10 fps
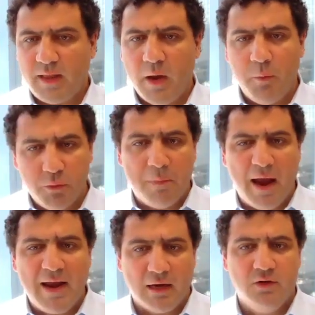we
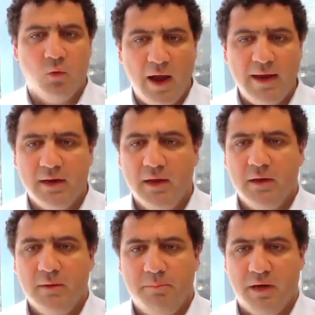remain underweight.
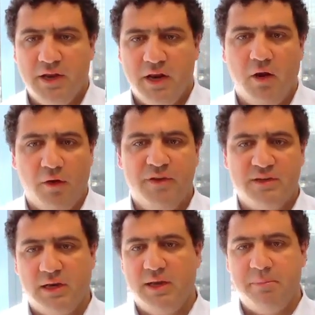But
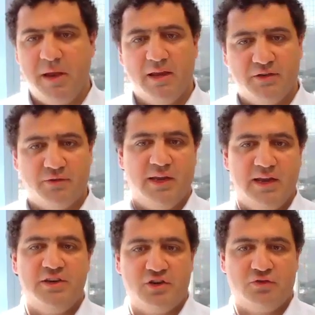obviously, being a
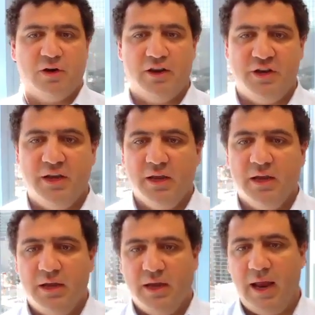strategic strategy,
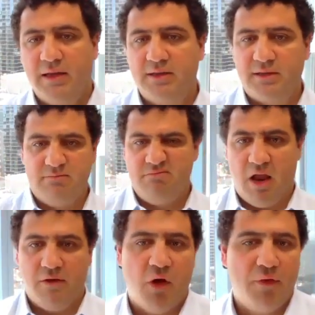it's
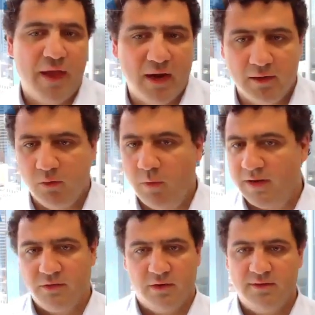not that
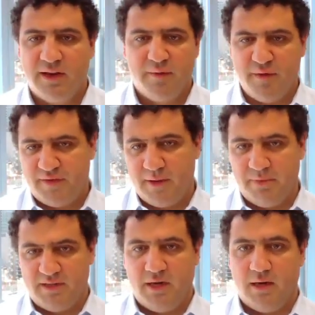underweight, sort of 10 or 15%
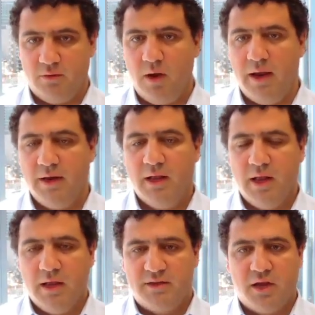underweight.
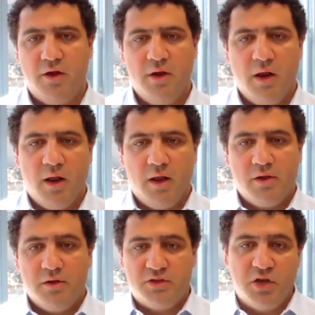So
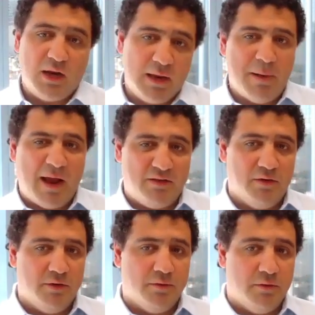circling back
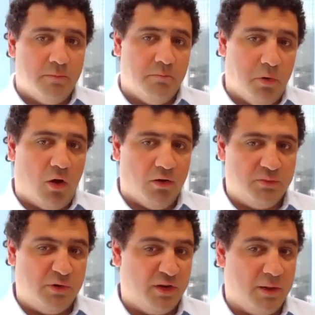to
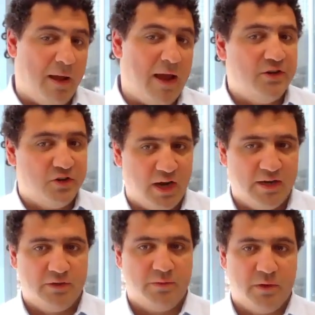bonds, which are the major
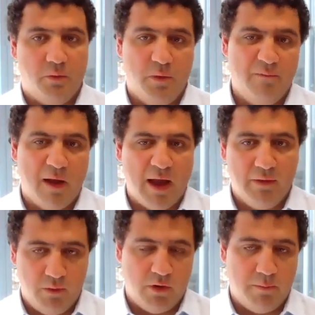changes that
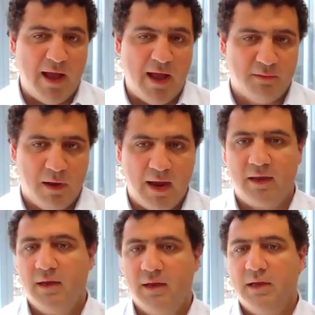we're about to make,